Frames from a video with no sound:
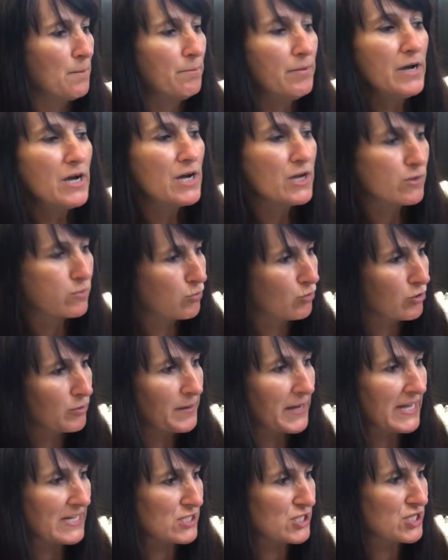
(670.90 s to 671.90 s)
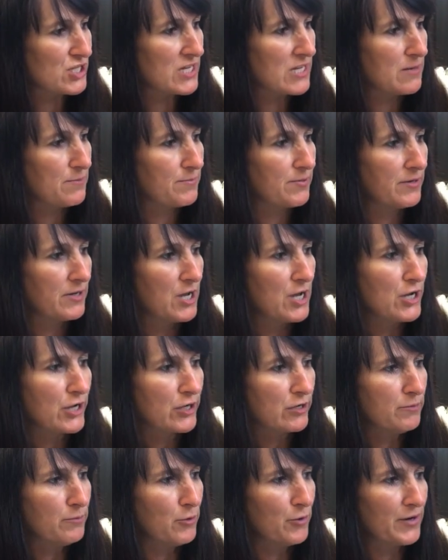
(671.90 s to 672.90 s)
Bird walked past sheep
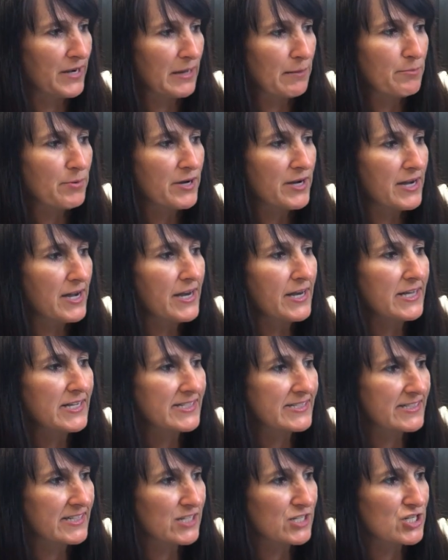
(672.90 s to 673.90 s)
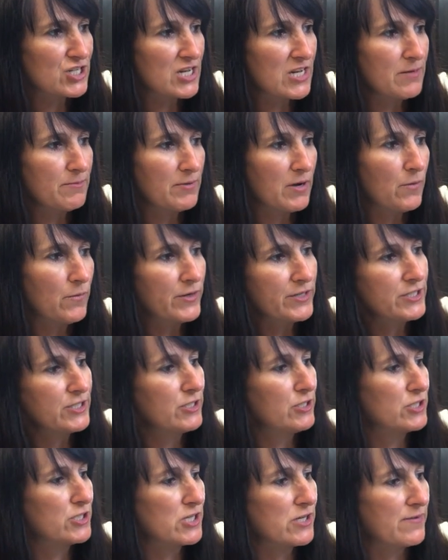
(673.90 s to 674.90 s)
Good morning, Bird, said Sheep. What are
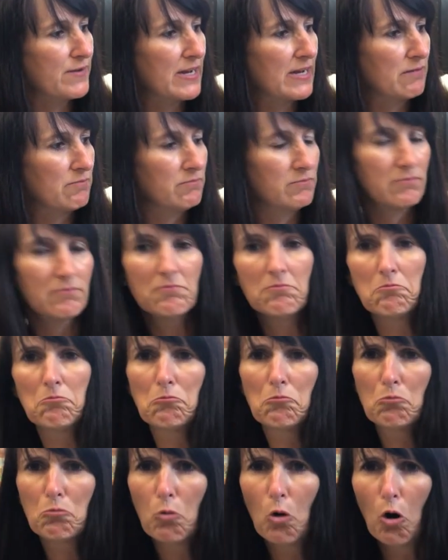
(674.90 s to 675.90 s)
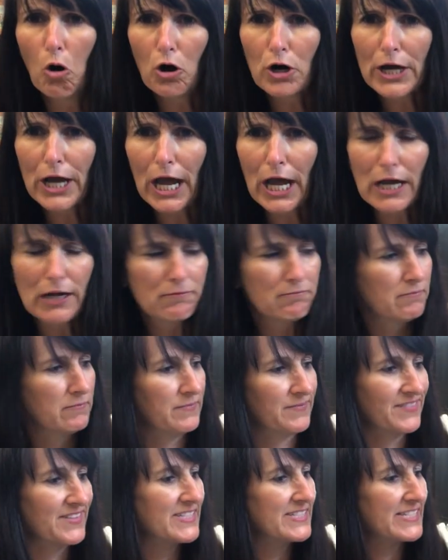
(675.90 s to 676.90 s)
you doing? Walking,
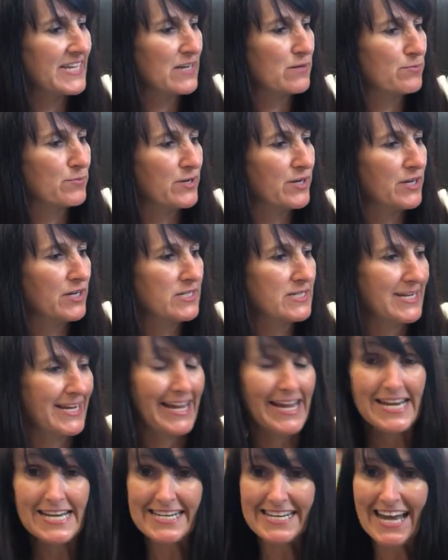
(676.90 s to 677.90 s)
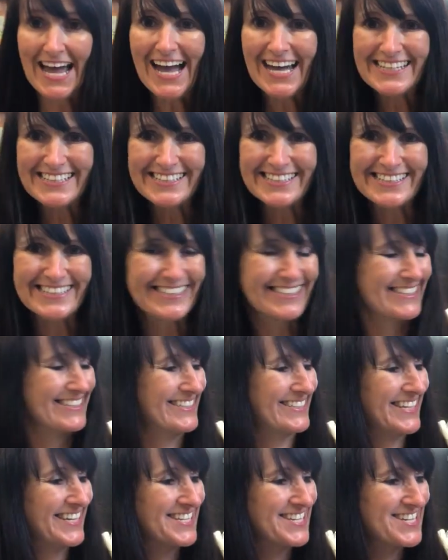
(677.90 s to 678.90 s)
said Bird. Nice,
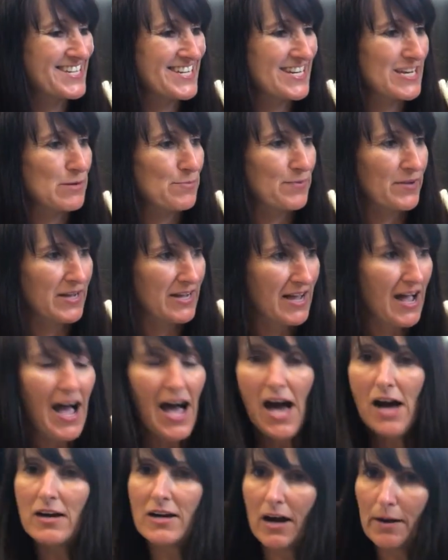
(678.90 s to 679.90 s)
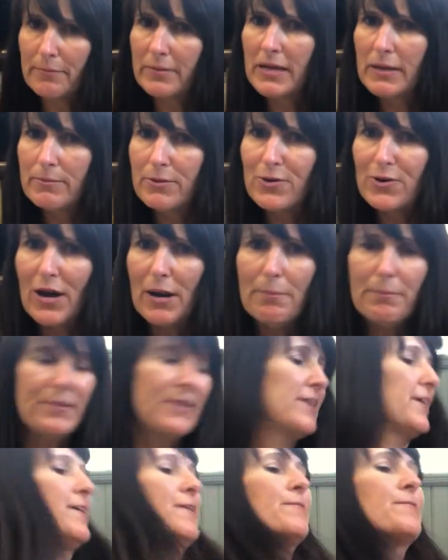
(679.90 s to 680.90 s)
said Sheep. I'll come keep you
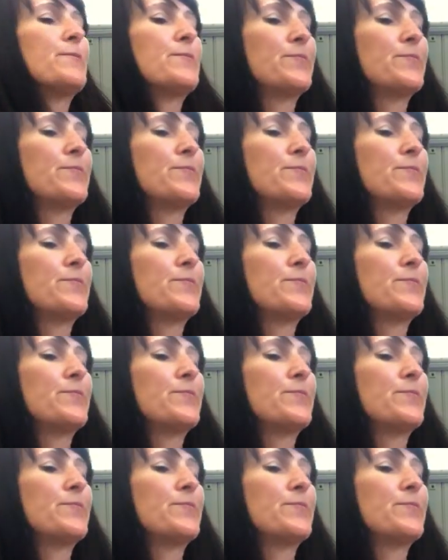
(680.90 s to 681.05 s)
company.